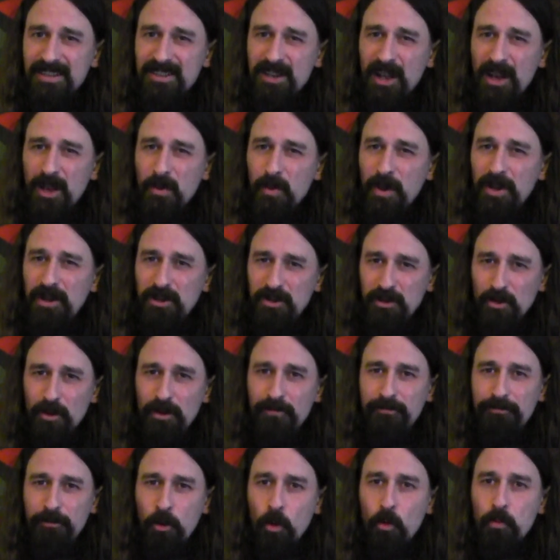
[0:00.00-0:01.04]
It's only when you do
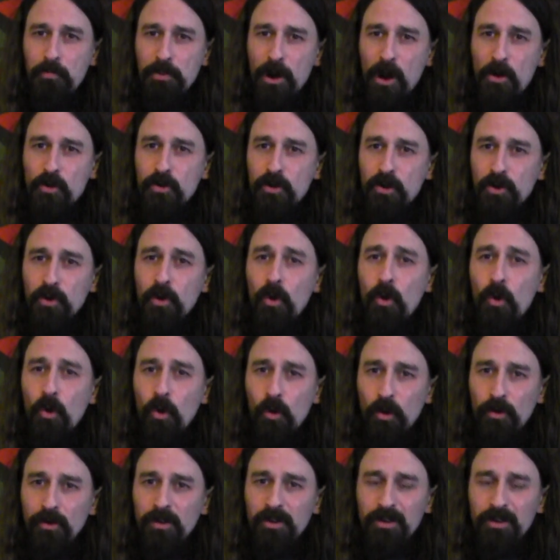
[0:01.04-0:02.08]
a full broken chord